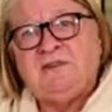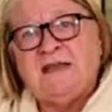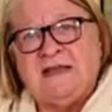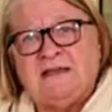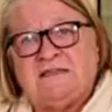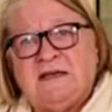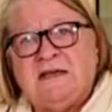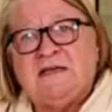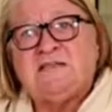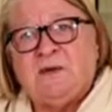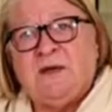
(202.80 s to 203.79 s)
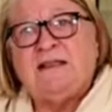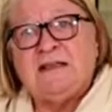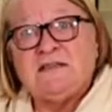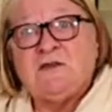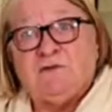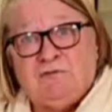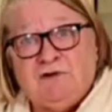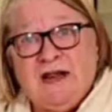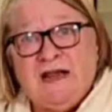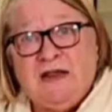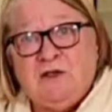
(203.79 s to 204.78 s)
things. So I think it's a
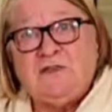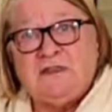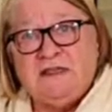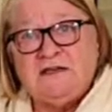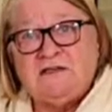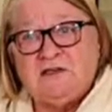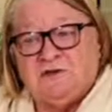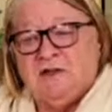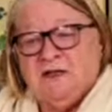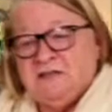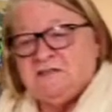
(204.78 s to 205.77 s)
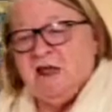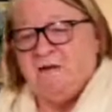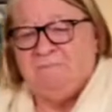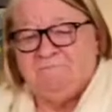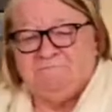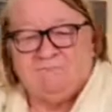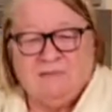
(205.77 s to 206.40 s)
really good thing to do. So,